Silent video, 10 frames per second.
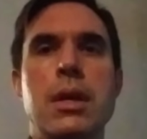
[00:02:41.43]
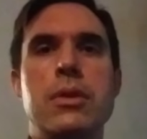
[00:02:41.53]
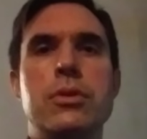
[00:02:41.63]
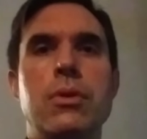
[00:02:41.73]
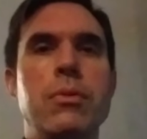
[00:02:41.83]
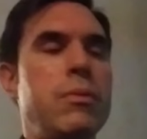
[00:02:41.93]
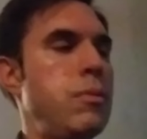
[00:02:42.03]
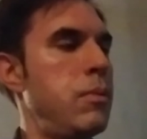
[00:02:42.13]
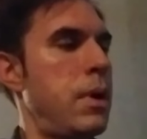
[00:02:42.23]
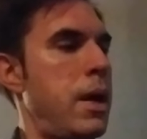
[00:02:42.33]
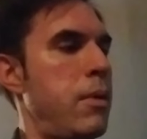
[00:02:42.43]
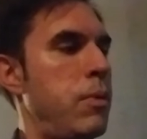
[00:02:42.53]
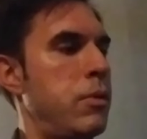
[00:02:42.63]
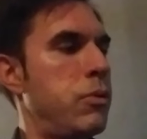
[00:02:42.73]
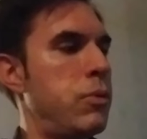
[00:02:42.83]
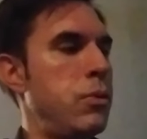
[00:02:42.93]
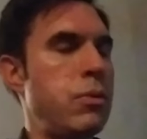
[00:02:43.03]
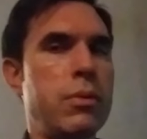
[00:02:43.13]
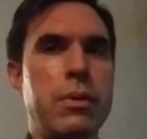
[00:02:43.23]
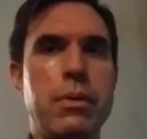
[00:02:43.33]
So I went
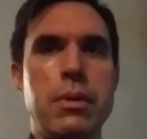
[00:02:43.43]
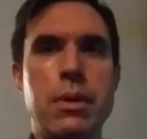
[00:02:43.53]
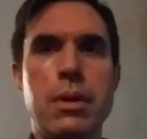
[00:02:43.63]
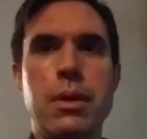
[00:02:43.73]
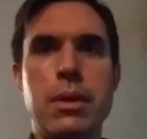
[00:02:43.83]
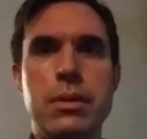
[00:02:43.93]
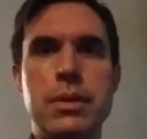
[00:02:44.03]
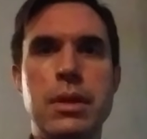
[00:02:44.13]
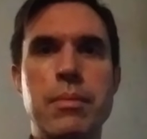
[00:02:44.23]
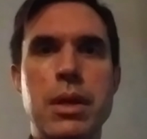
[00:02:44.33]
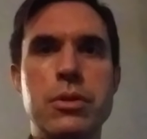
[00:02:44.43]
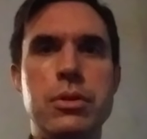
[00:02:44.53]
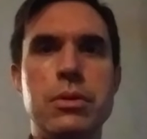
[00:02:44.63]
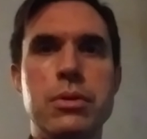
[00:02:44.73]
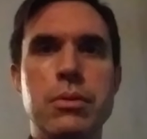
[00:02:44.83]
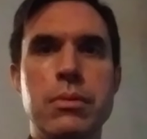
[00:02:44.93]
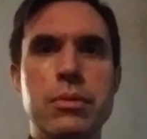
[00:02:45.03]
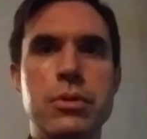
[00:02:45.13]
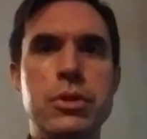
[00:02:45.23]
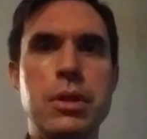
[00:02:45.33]
through D major
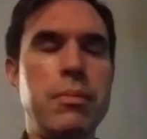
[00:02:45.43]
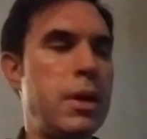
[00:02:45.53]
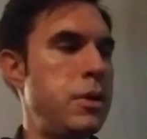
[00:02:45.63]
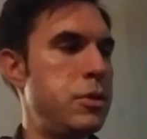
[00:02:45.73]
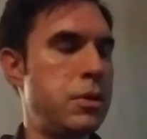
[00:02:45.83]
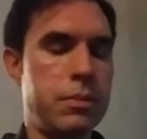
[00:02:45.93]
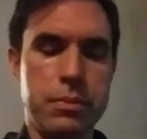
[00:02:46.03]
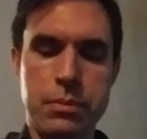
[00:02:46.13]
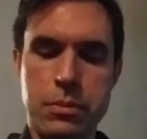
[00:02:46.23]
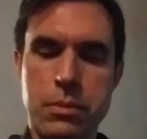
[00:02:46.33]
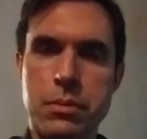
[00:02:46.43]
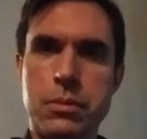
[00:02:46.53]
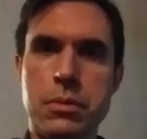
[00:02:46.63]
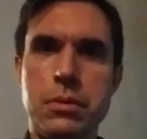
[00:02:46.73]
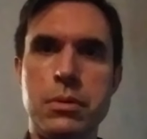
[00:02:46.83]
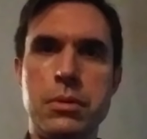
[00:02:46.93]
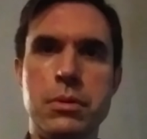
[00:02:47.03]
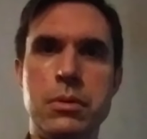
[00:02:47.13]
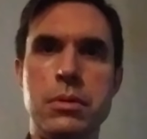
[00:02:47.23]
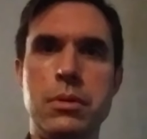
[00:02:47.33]
to G major.
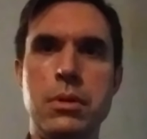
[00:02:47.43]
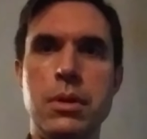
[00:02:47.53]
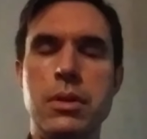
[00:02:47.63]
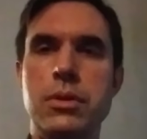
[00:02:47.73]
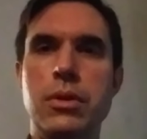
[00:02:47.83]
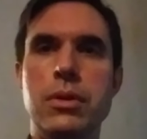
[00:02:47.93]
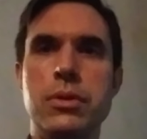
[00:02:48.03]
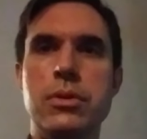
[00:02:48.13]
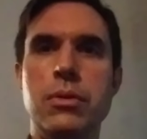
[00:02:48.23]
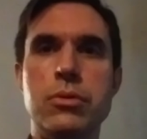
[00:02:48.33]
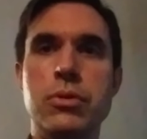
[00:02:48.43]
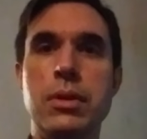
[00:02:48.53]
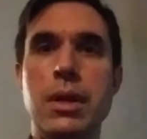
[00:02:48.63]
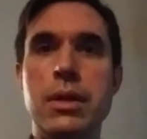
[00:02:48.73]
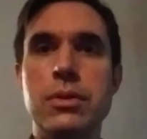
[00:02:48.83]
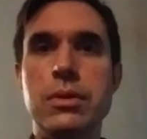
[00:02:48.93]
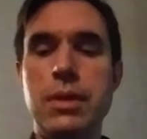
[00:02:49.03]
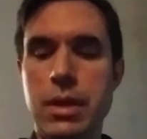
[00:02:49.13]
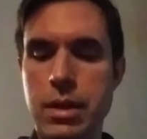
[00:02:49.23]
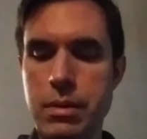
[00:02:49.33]
You could still treat that as
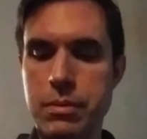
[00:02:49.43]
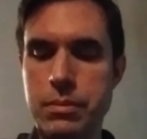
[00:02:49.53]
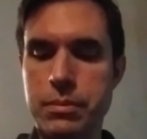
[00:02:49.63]
D.